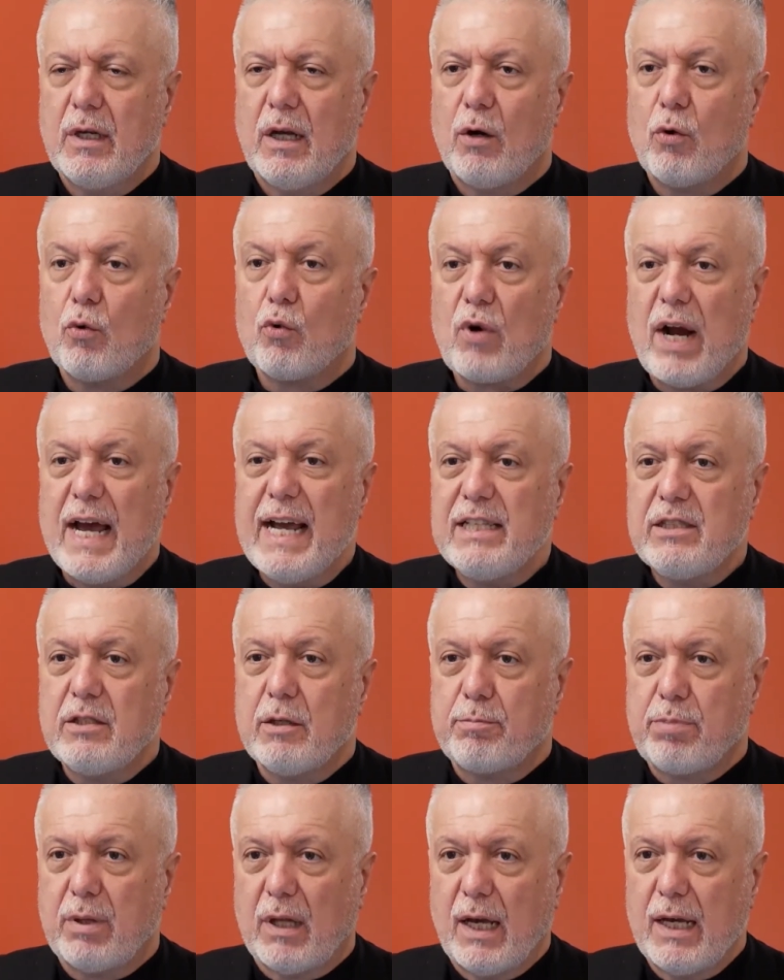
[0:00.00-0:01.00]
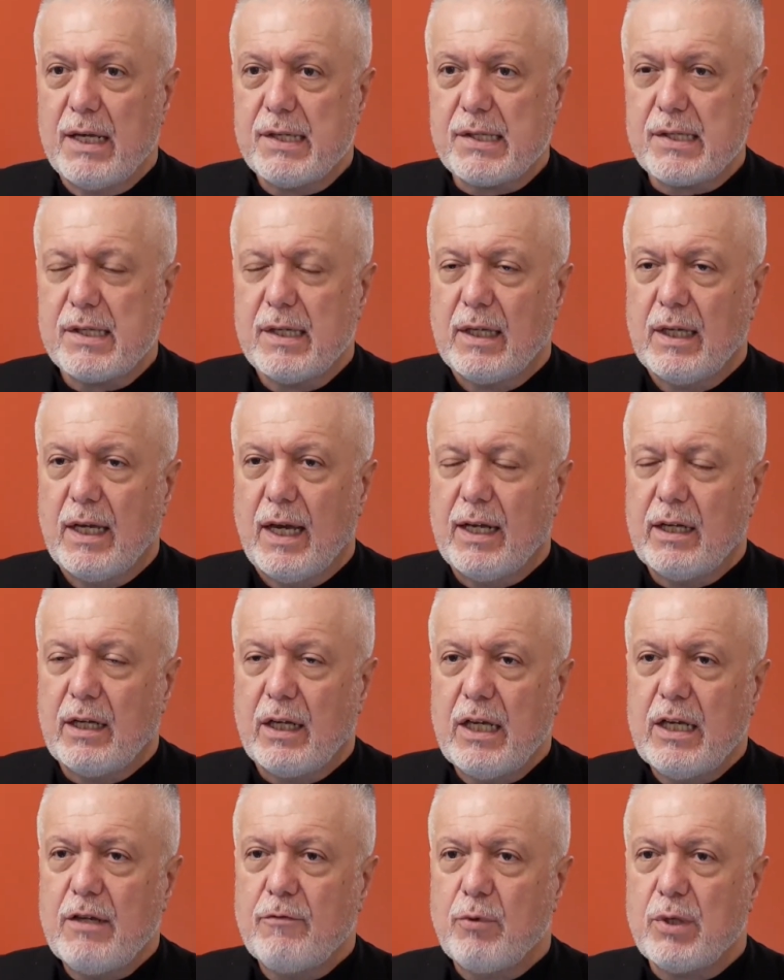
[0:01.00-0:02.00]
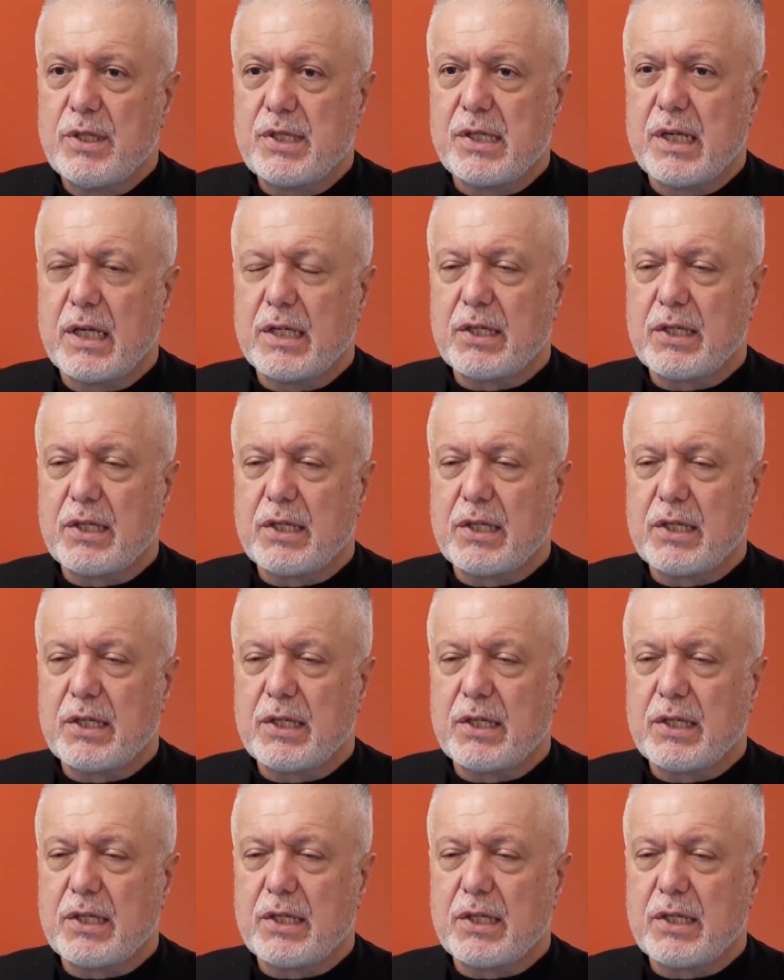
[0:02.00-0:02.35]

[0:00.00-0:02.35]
raid the place and leave with 6